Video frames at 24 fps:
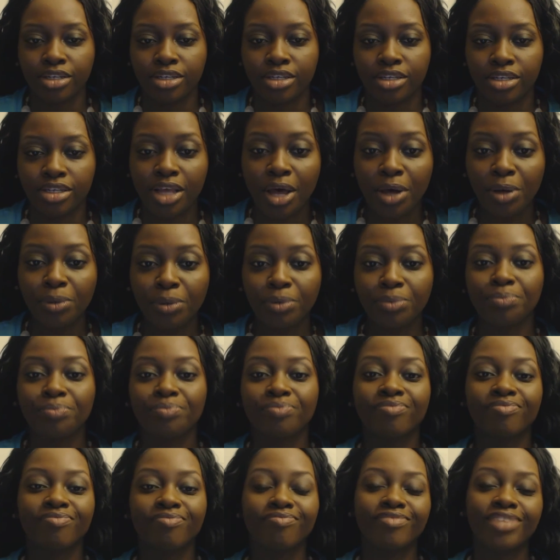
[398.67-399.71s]
So,
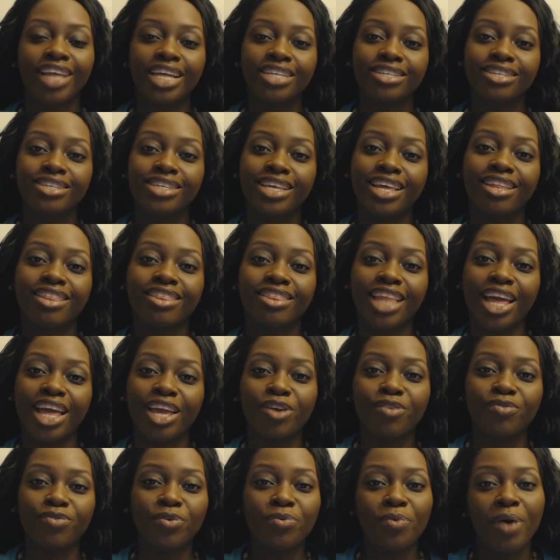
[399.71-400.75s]
that's it. Thank
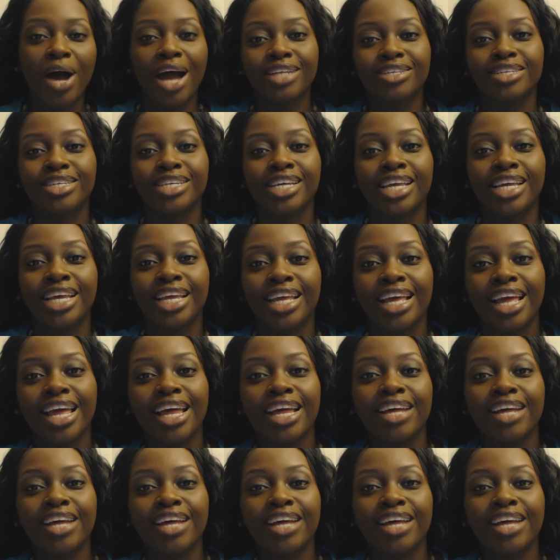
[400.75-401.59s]
you for watching.